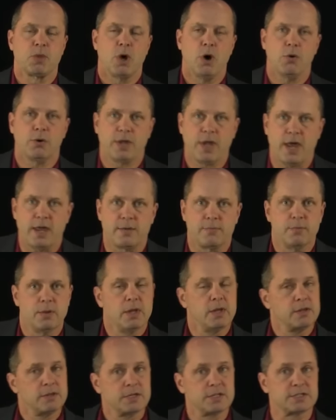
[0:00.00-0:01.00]
Okay,
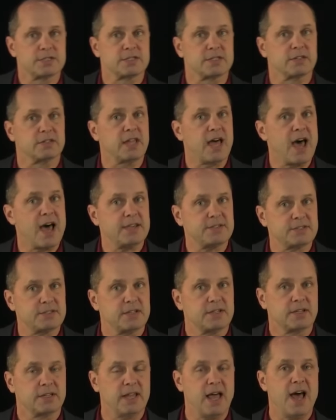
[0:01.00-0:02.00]
this is the last
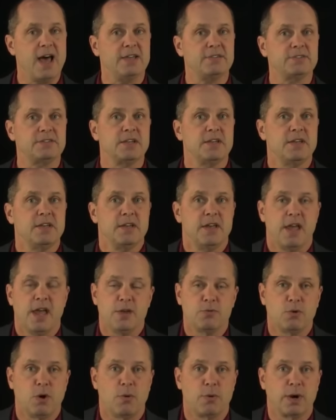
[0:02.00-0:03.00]
class,
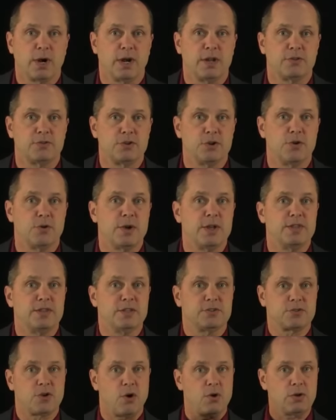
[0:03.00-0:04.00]
and what we're going to do in
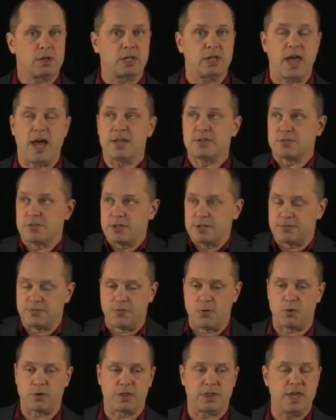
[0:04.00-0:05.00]
this whole class are these
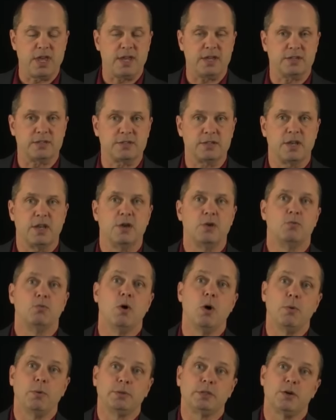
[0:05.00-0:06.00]
4 things.
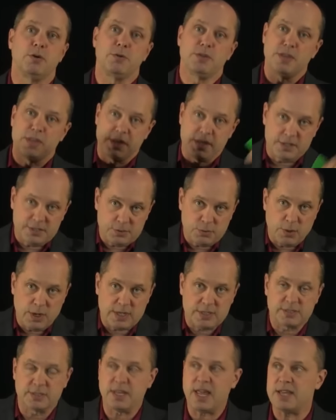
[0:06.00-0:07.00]
What we'll do in this
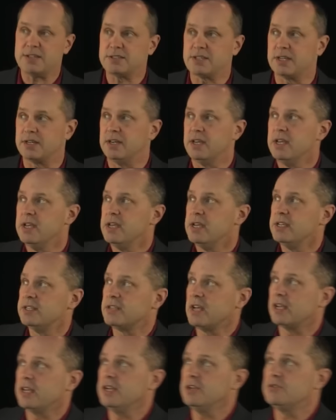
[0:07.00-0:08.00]
week's lesson is
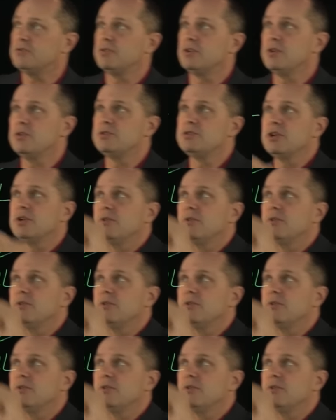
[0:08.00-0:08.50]
I'll introduce